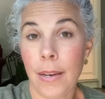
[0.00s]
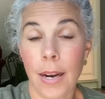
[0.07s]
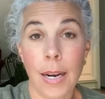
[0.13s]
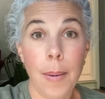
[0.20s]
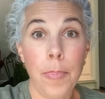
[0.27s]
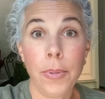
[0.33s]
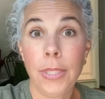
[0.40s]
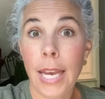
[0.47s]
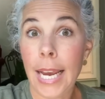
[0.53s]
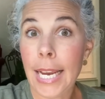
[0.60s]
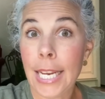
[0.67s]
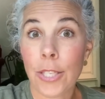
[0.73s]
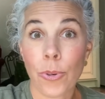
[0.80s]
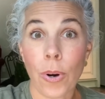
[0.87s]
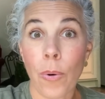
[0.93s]
a couple
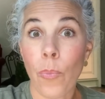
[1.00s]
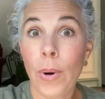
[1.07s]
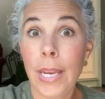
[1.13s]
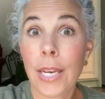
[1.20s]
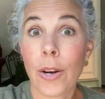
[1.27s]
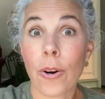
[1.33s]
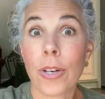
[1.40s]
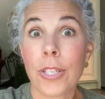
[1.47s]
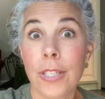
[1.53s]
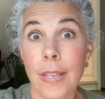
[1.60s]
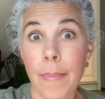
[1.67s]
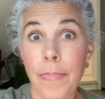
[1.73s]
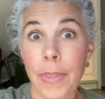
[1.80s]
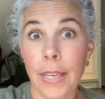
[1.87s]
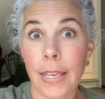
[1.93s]
days or a week or
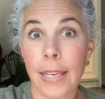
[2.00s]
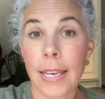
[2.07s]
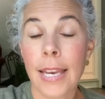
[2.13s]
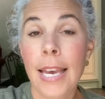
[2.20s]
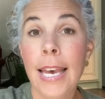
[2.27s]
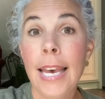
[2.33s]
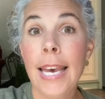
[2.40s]
something